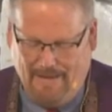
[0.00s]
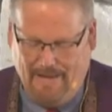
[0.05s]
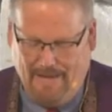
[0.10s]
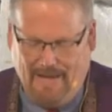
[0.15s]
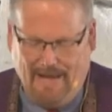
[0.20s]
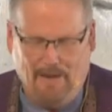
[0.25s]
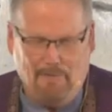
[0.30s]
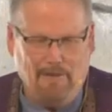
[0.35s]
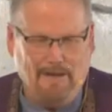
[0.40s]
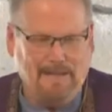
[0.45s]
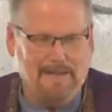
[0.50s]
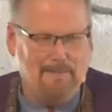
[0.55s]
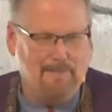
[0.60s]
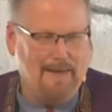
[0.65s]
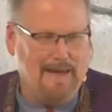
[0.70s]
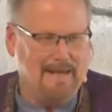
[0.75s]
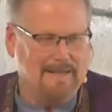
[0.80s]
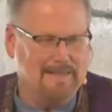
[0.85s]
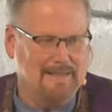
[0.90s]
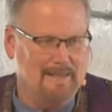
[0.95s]
I want to get
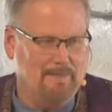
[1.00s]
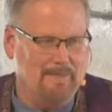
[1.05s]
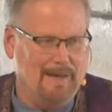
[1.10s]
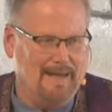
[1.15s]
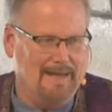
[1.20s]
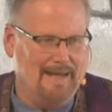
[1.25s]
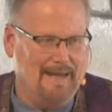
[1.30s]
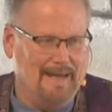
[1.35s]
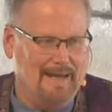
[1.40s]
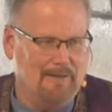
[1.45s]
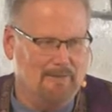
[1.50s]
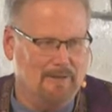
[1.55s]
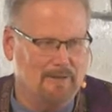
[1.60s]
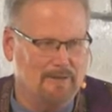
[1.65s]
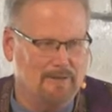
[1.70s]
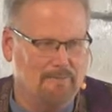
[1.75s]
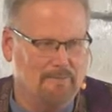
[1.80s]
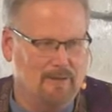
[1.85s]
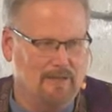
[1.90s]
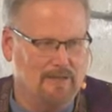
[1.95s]
back to the main
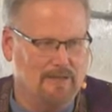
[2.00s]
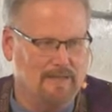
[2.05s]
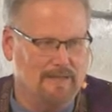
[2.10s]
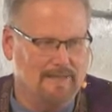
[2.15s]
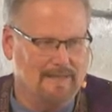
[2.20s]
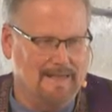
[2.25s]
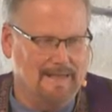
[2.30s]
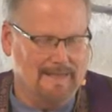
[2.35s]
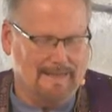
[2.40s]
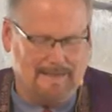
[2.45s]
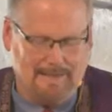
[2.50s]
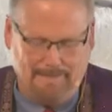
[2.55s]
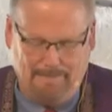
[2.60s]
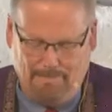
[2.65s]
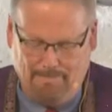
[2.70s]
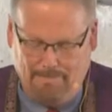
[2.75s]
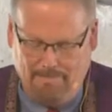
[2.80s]
language, which is this.